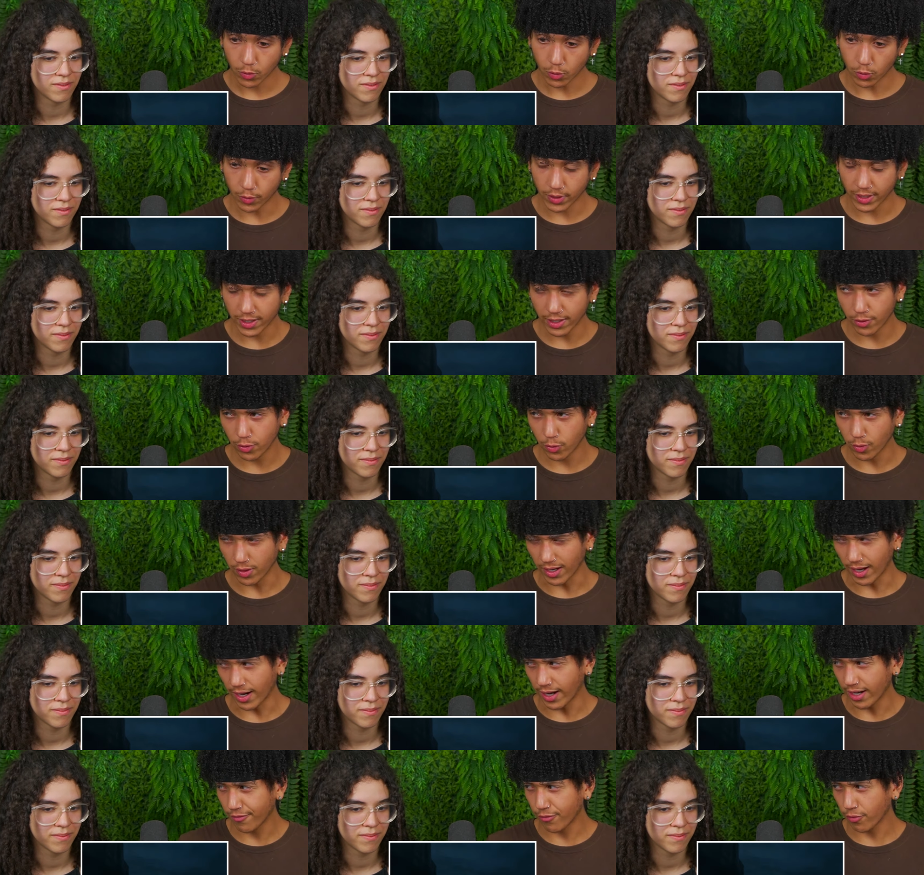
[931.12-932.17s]
Speaker 1: Well, we didn't do
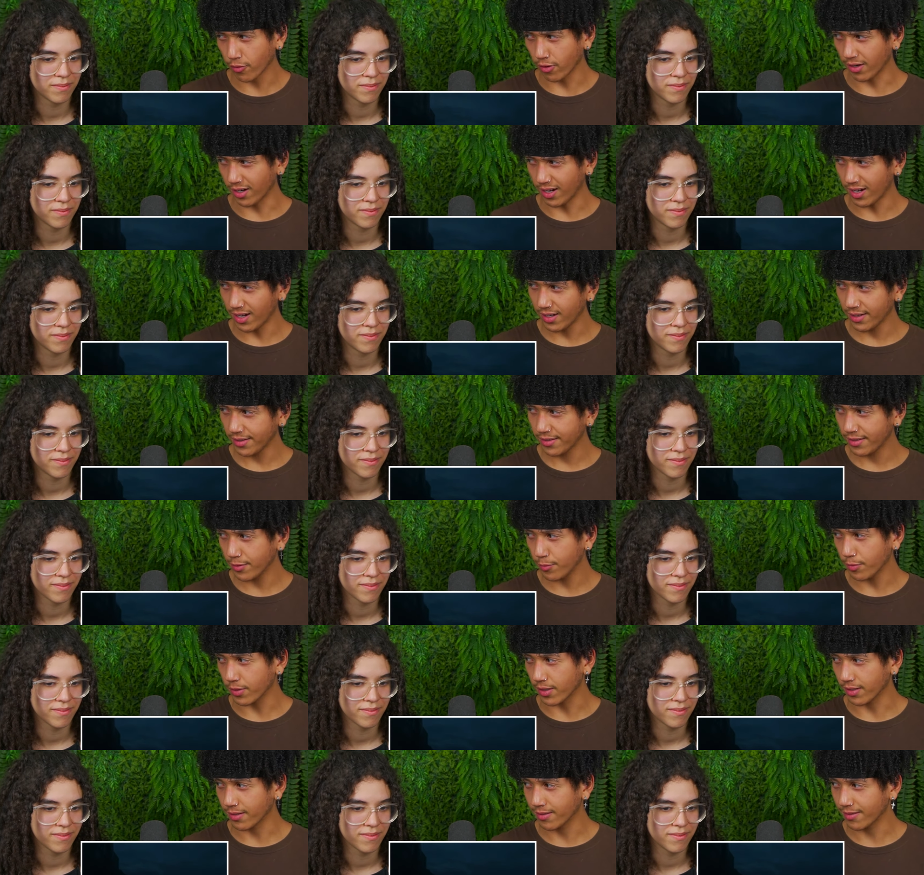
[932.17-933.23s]
an eye for an eye,
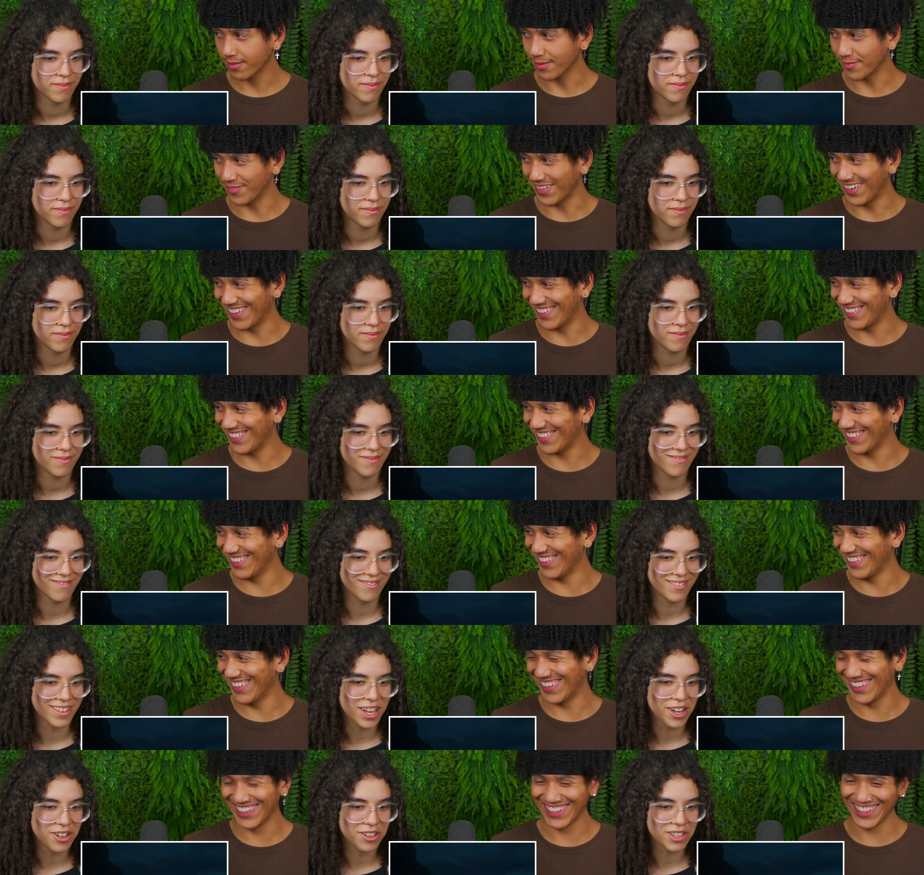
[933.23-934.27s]
did we?
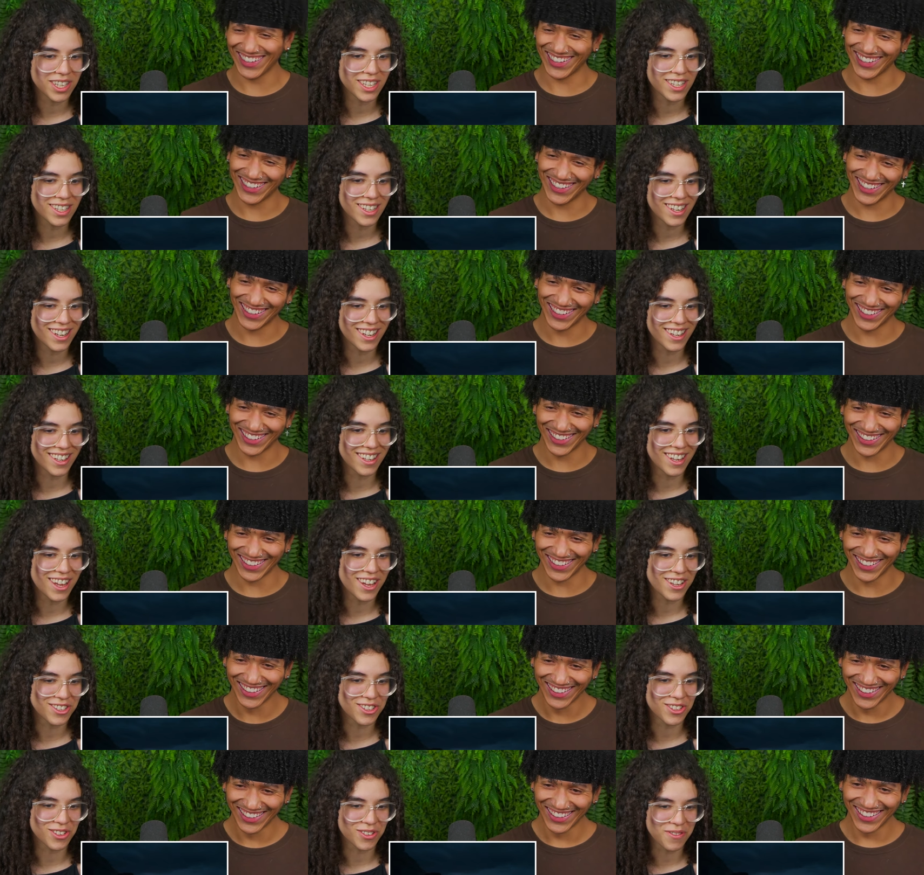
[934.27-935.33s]
Speaker 2: Imagine. No, he did
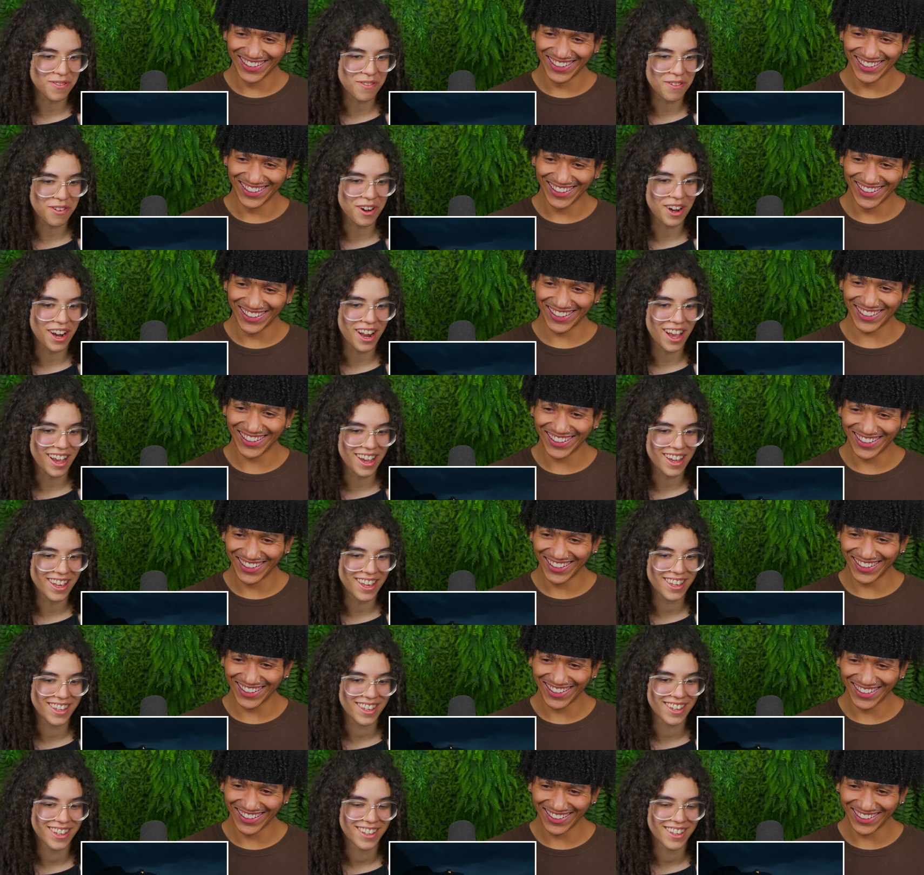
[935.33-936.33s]
a, a son for an eye.